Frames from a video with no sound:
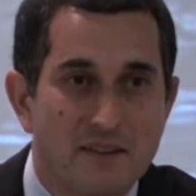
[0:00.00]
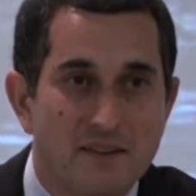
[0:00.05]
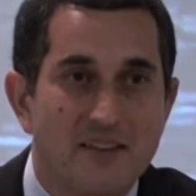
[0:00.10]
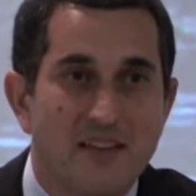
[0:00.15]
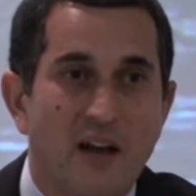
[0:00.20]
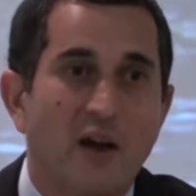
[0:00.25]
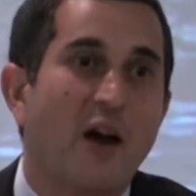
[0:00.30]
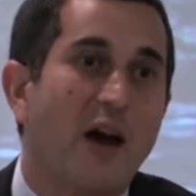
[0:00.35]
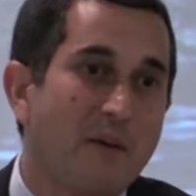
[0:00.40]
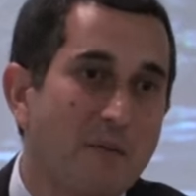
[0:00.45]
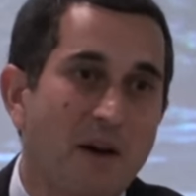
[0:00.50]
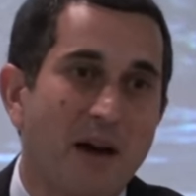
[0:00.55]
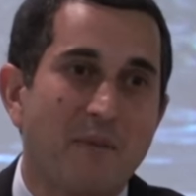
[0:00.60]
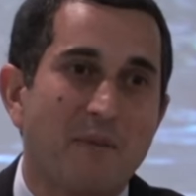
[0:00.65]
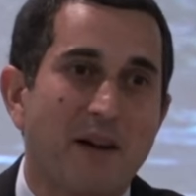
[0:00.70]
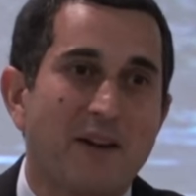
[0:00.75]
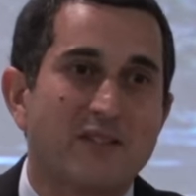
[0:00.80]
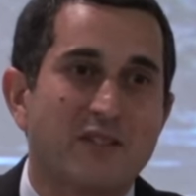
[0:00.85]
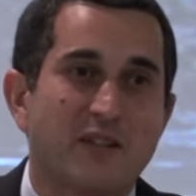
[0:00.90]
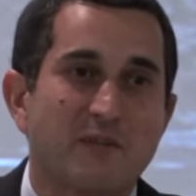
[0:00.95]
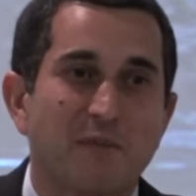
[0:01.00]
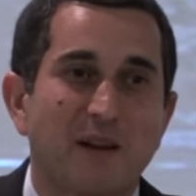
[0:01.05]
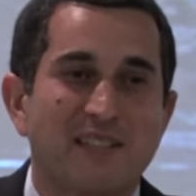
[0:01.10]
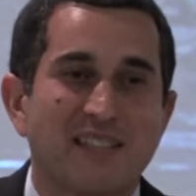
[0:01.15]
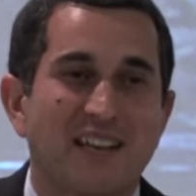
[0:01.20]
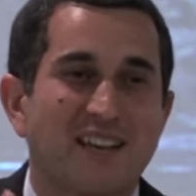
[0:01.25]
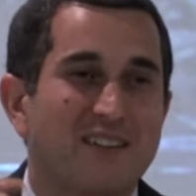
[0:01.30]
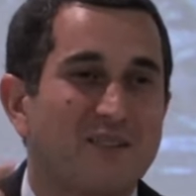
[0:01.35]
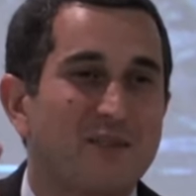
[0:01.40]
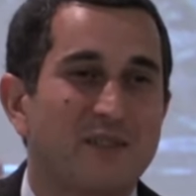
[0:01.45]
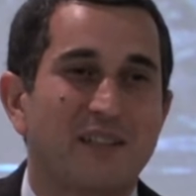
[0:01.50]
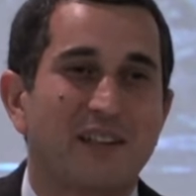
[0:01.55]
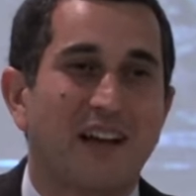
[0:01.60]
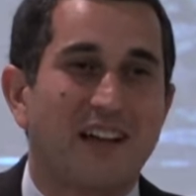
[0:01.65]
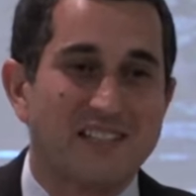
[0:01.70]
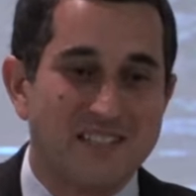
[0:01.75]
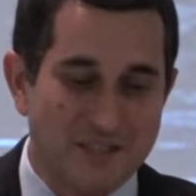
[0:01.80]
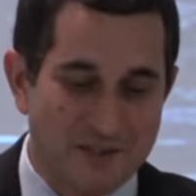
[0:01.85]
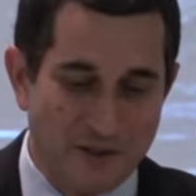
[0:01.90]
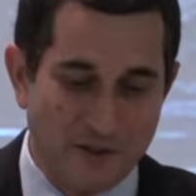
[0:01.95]
Yeah, I, I mentioned, but I could not I
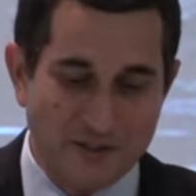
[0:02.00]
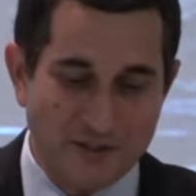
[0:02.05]
didn't know